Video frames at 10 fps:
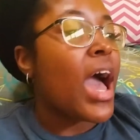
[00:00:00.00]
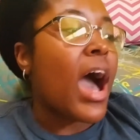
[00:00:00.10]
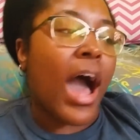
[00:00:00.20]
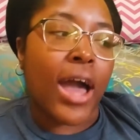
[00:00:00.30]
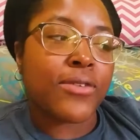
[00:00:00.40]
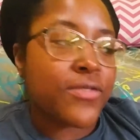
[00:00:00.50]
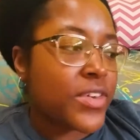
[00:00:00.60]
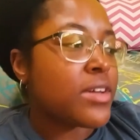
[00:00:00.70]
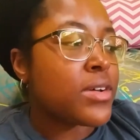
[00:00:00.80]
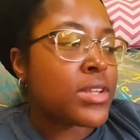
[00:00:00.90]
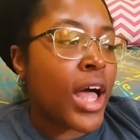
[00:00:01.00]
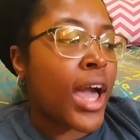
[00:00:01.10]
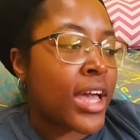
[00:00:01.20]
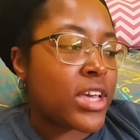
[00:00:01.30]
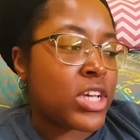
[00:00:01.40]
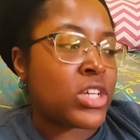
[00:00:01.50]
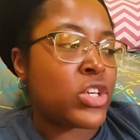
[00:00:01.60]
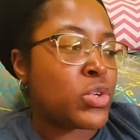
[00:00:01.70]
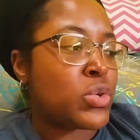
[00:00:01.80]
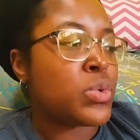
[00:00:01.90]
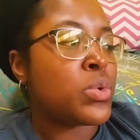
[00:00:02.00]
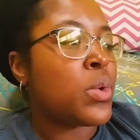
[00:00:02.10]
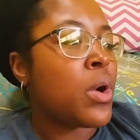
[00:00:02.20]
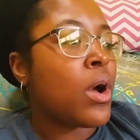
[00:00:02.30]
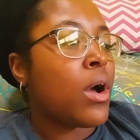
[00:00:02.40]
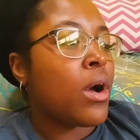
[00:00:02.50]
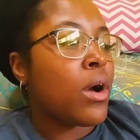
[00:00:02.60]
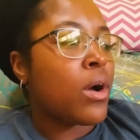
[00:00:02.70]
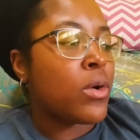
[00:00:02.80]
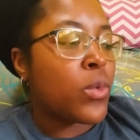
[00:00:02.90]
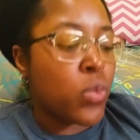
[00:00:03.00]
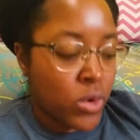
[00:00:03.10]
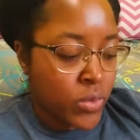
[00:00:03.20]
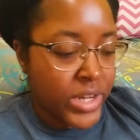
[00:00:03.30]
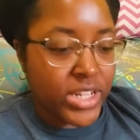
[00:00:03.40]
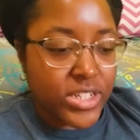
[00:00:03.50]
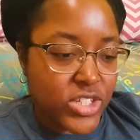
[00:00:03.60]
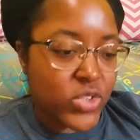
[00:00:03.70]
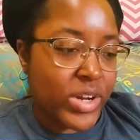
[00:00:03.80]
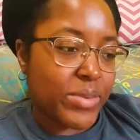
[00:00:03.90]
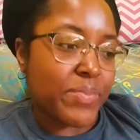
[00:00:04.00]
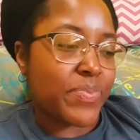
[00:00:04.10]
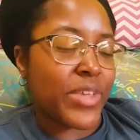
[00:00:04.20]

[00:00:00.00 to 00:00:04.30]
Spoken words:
I feel like you were reading the script.